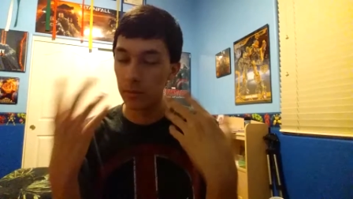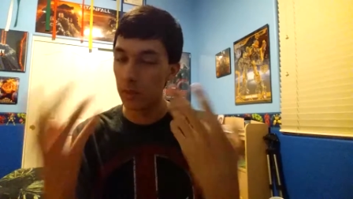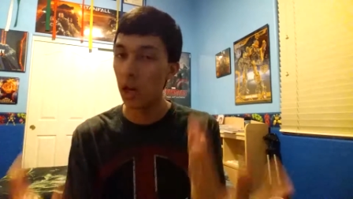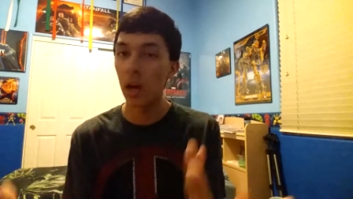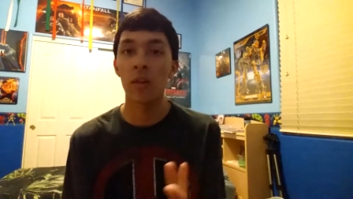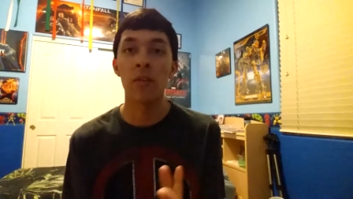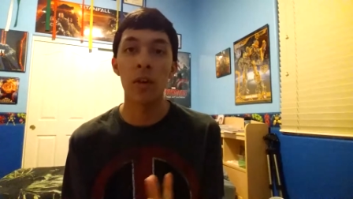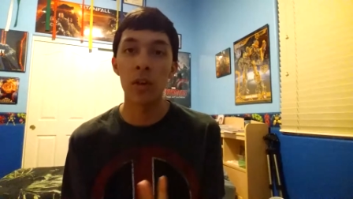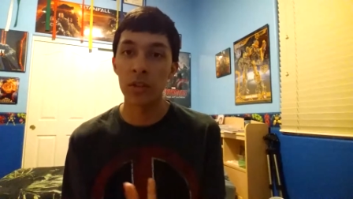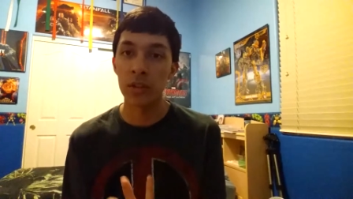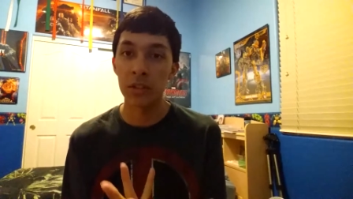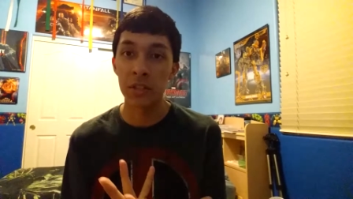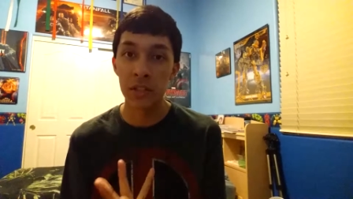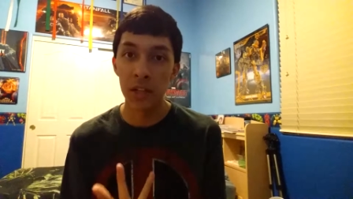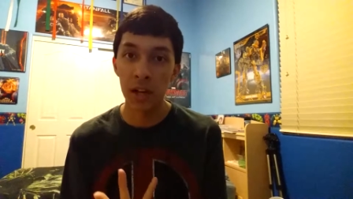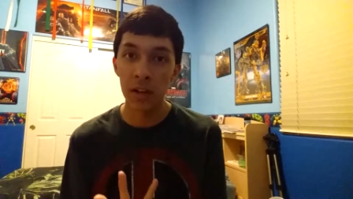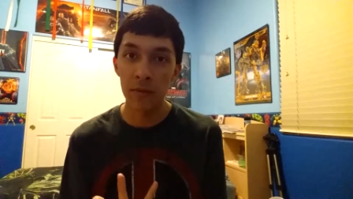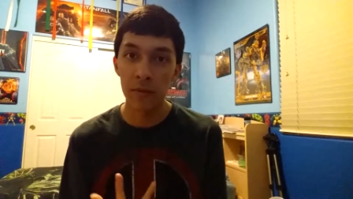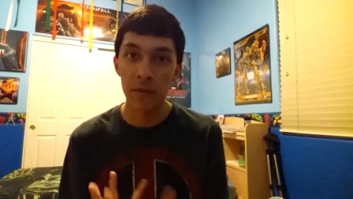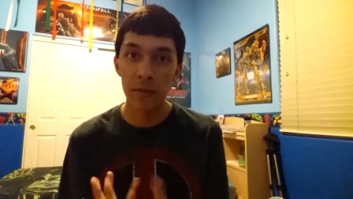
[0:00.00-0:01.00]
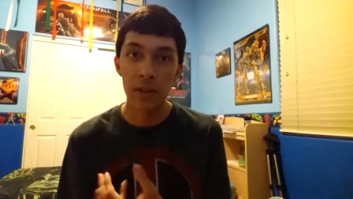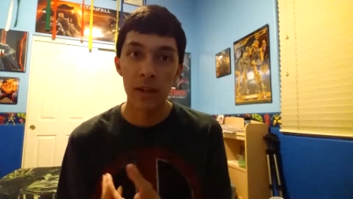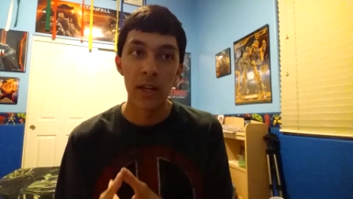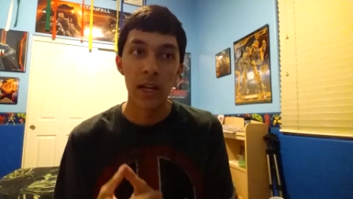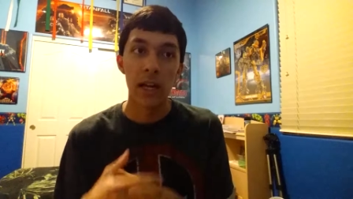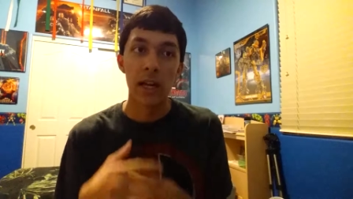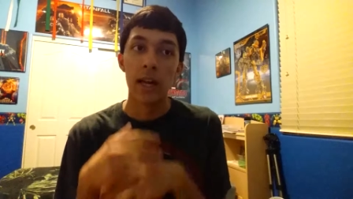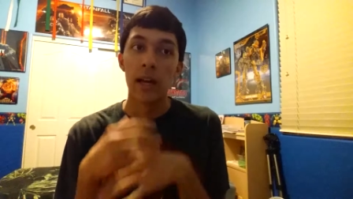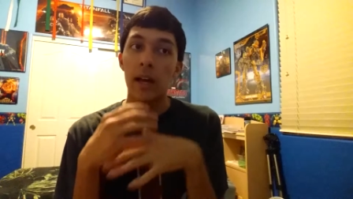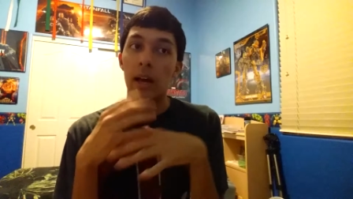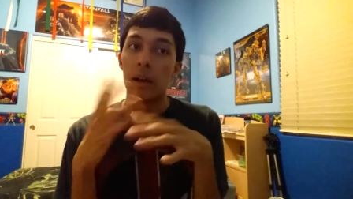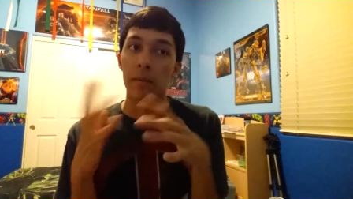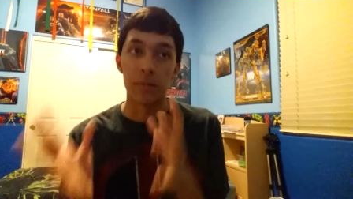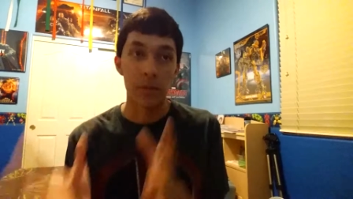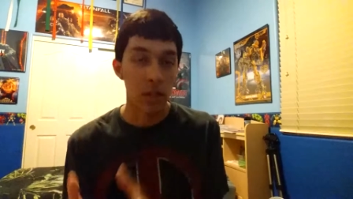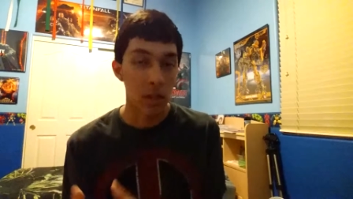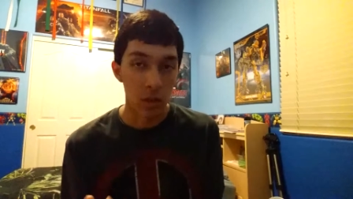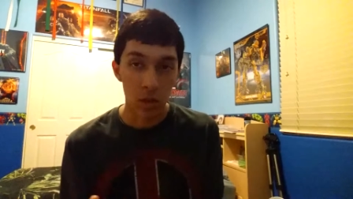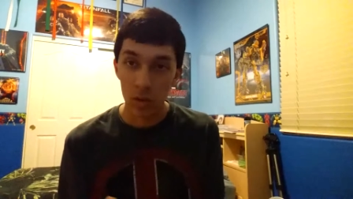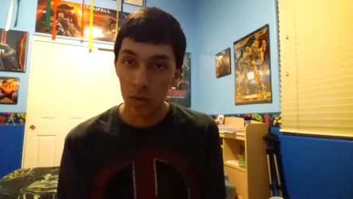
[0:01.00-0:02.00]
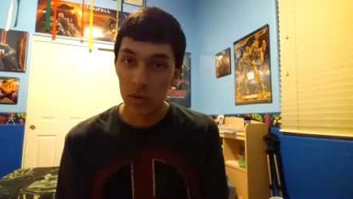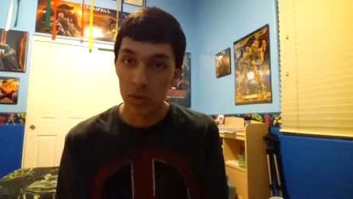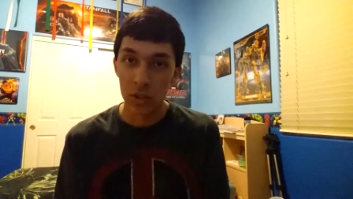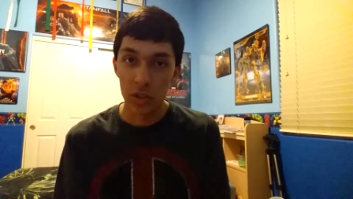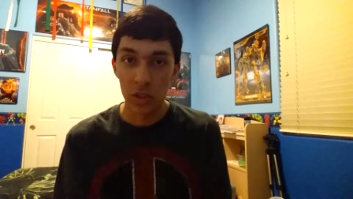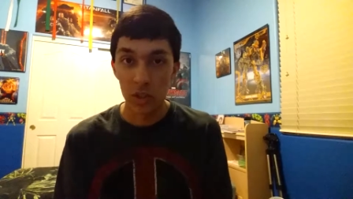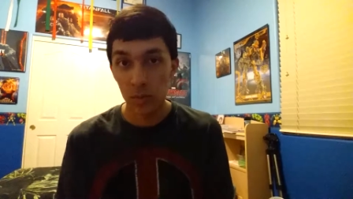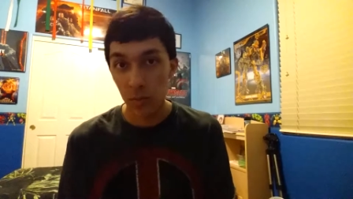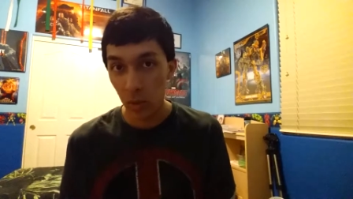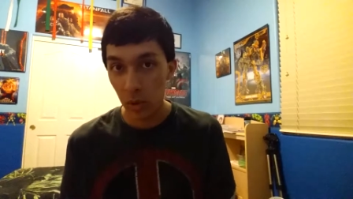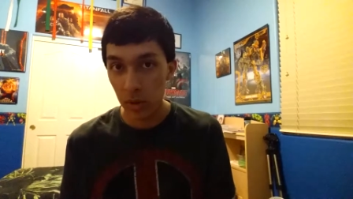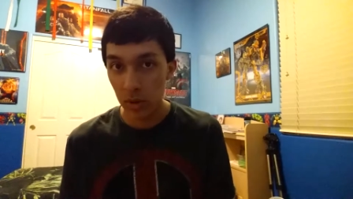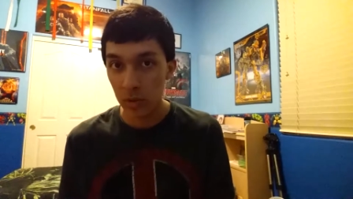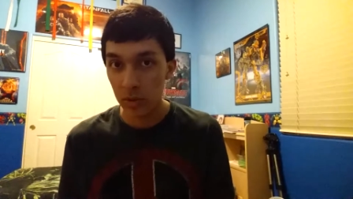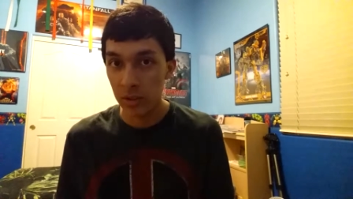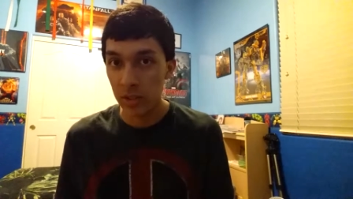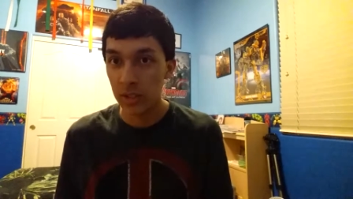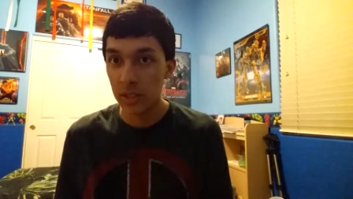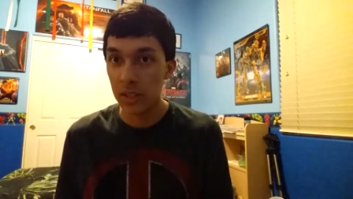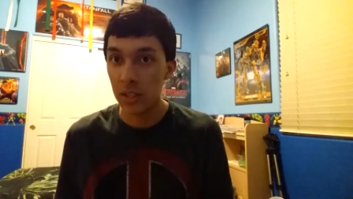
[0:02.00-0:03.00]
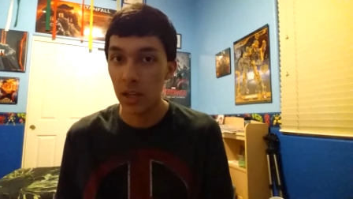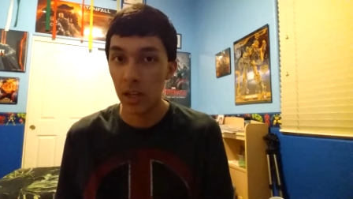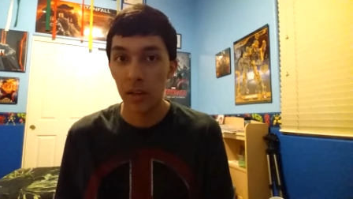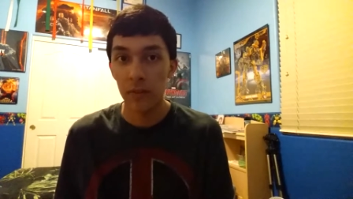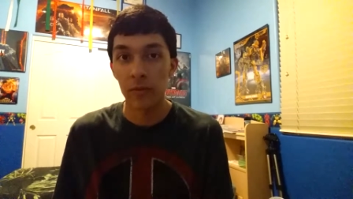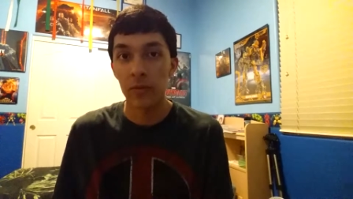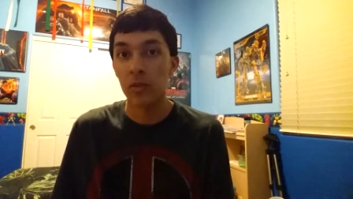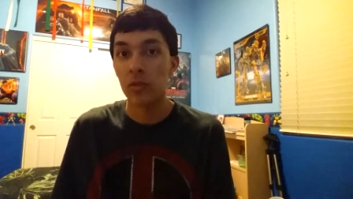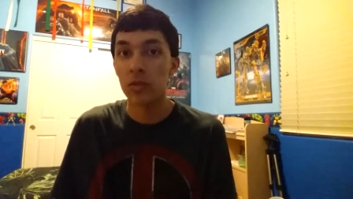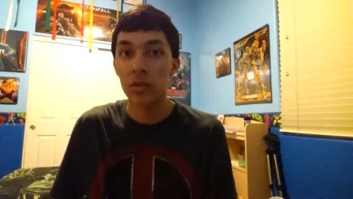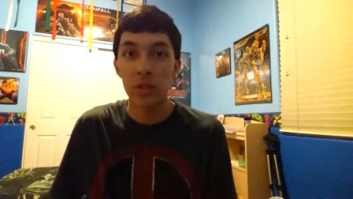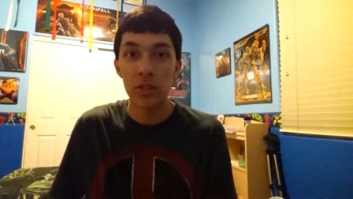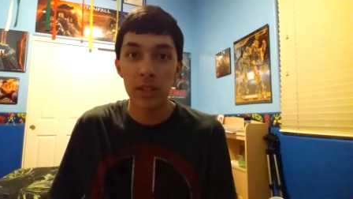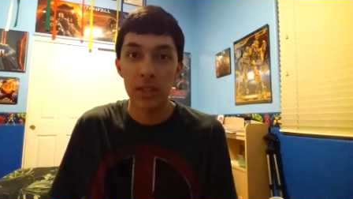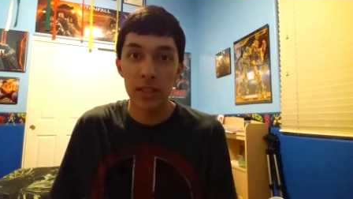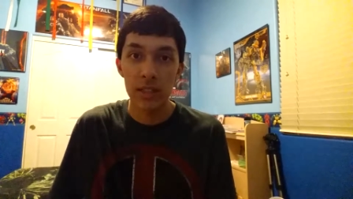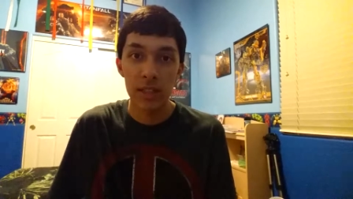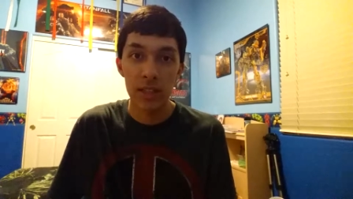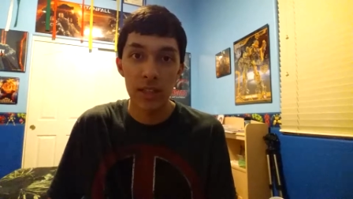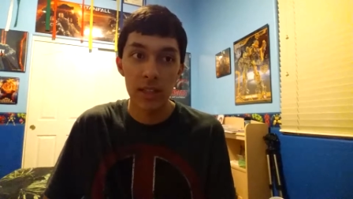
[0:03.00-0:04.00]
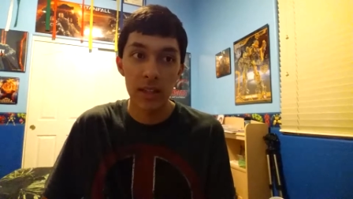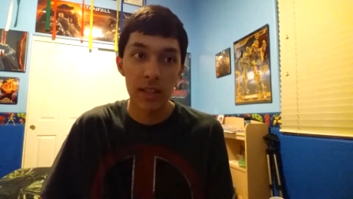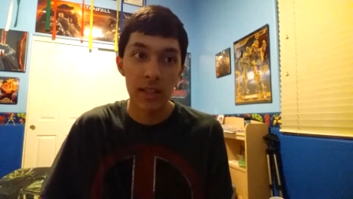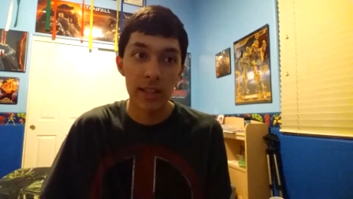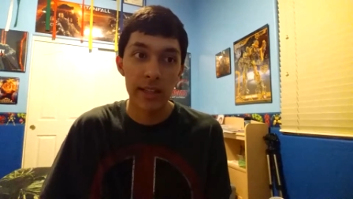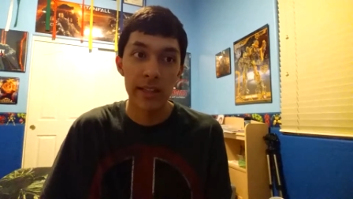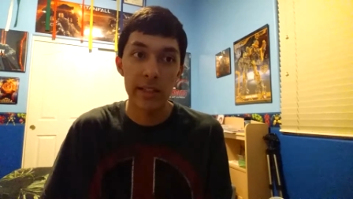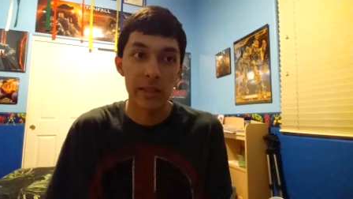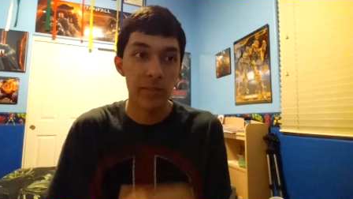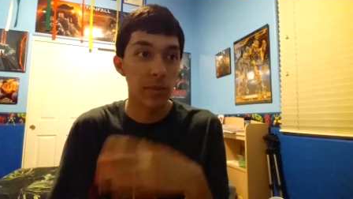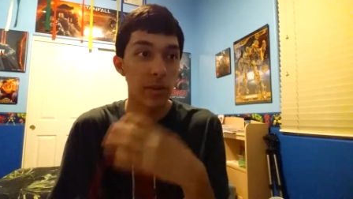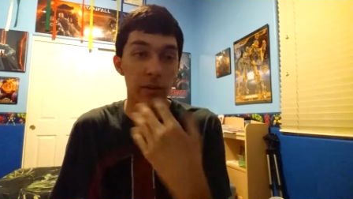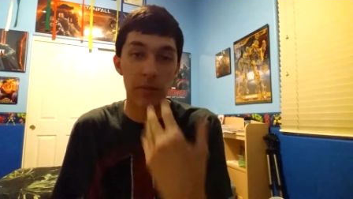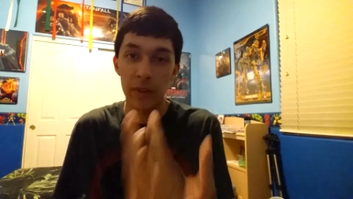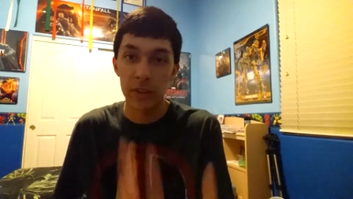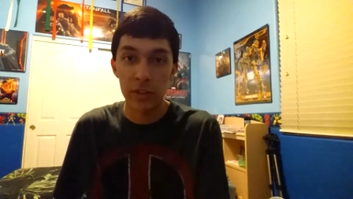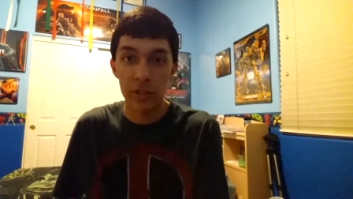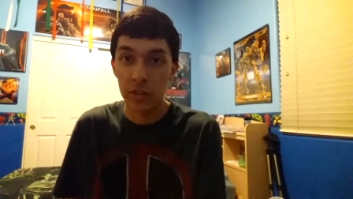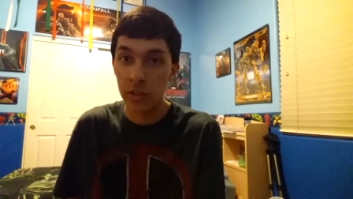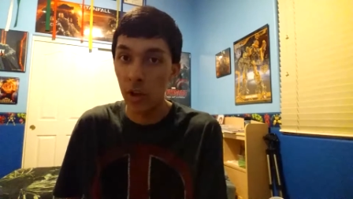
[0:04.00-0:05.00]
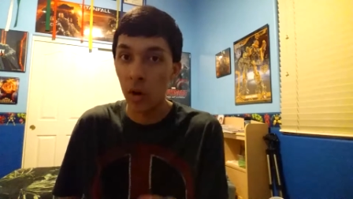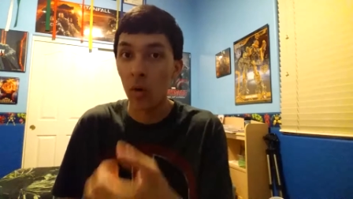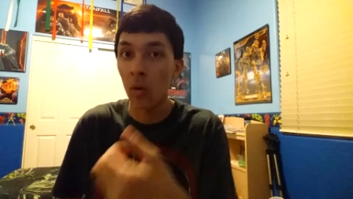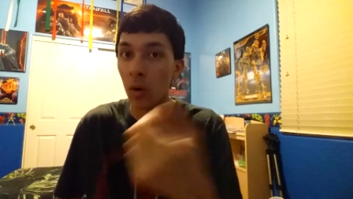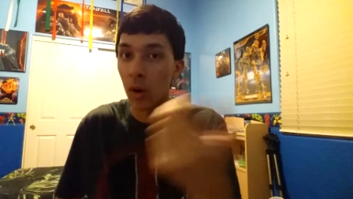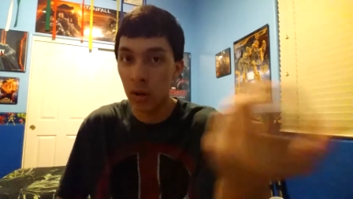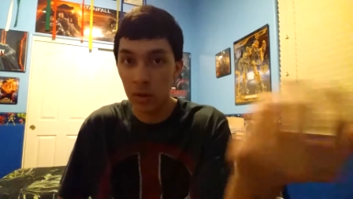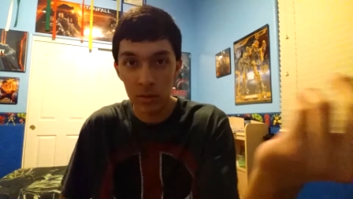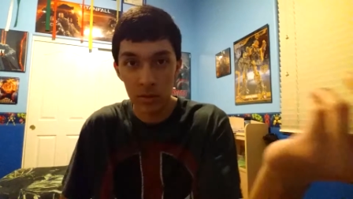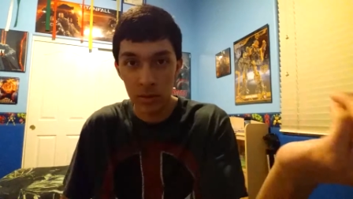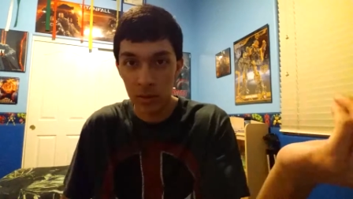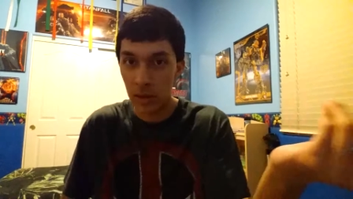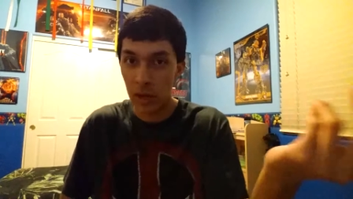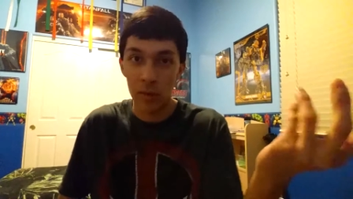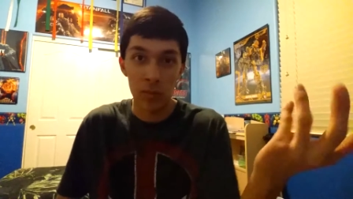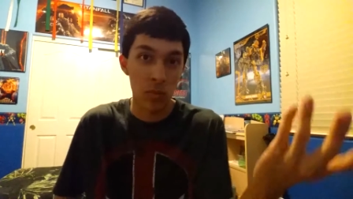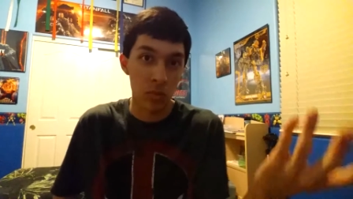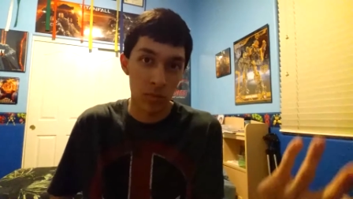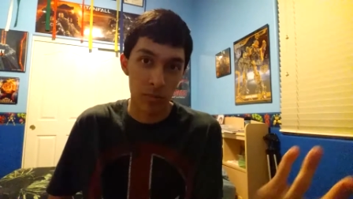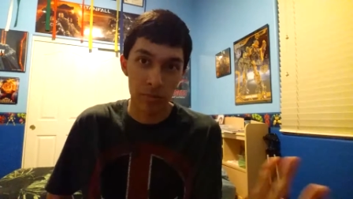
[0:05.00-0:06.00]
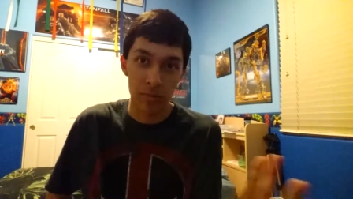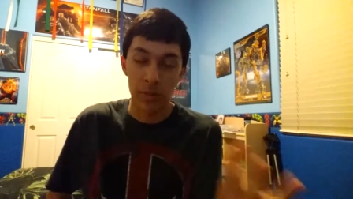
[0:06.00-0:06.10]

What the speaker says: of all the stuff. I'm gonna go into spoilers and stuff usually into these, but if I don't, I won't.